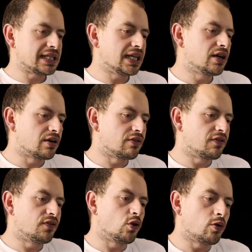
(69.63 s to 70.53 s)
current
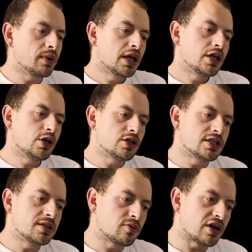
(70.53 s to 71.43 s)
form. Using
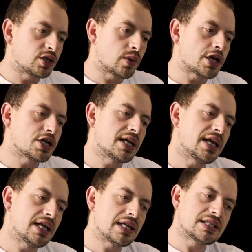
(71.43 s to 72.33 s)
some graduation
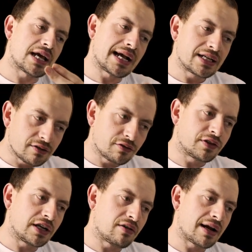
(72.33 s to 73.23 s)
here, diagonal
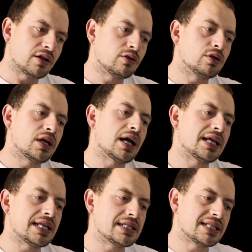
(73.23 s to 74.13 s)
finger angle, cutting
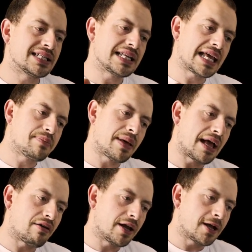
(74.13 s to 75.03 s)
into the nape
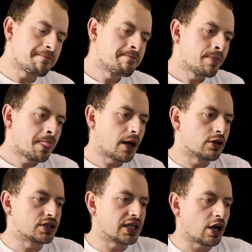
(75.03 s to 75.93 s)
area
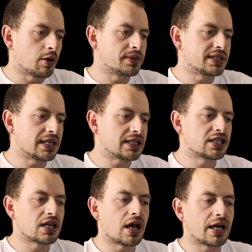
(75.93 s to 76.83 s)
onto the opposite
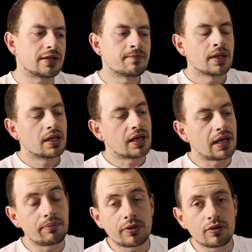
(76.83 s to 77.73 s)
side,
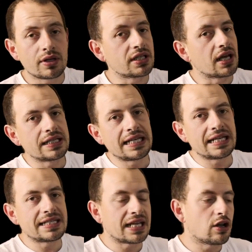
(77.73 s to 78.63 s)
um, through the sides here,
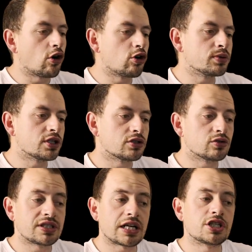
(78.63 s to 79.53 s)
taking horizontal
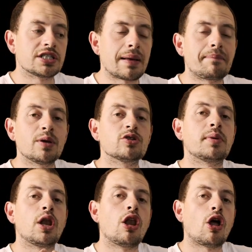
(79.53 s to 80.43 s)
sections. That builds up a
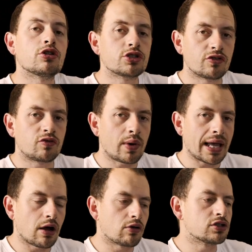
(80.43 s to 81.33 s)
lot of
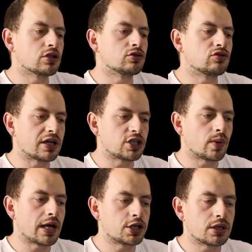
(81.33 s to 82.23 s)
weight. Horizontal
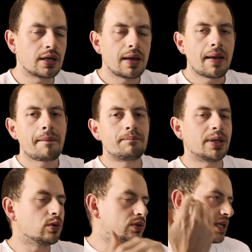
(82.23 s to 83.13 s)
graduation
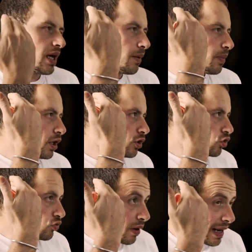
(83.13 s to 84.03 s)
builds up
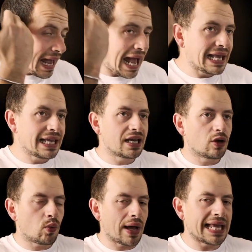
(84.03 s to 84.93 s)
triangular
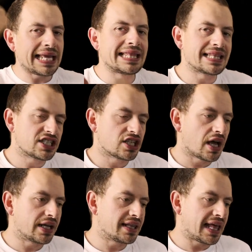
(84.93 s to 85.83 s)
weight in the
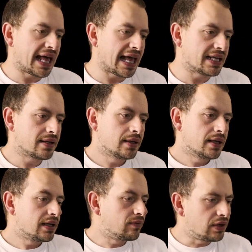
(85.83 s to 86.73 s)
side of their head.
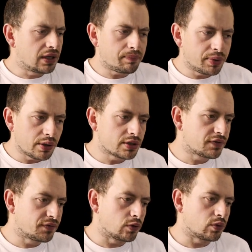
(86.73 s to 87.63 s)

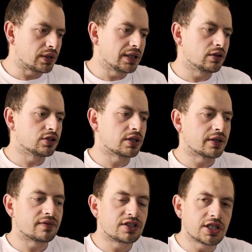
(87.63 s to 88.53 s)
Beautiful little sort
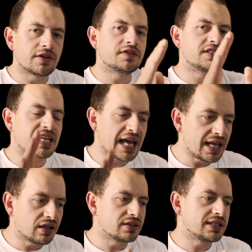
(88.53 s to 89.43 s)
of
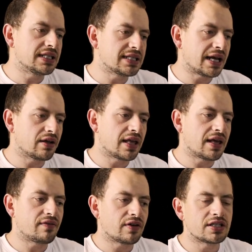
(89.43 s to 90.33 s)
dovetail detail
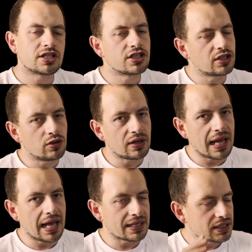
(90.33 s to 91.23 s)
there, very
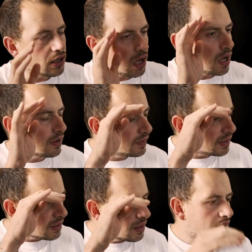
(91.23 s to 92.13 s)
Sassoon-esque,
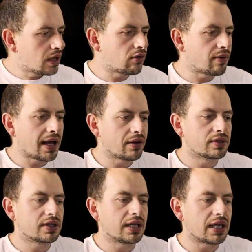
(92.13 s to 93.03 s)
carving around
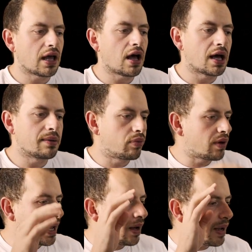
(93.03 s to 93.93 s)
the
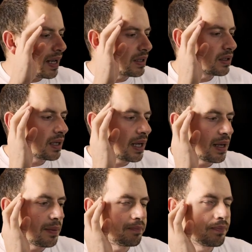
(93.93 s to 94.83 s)
eyebrow and
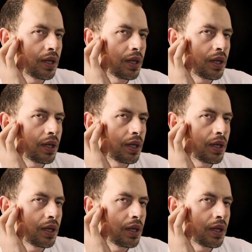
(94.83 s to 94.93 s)
um,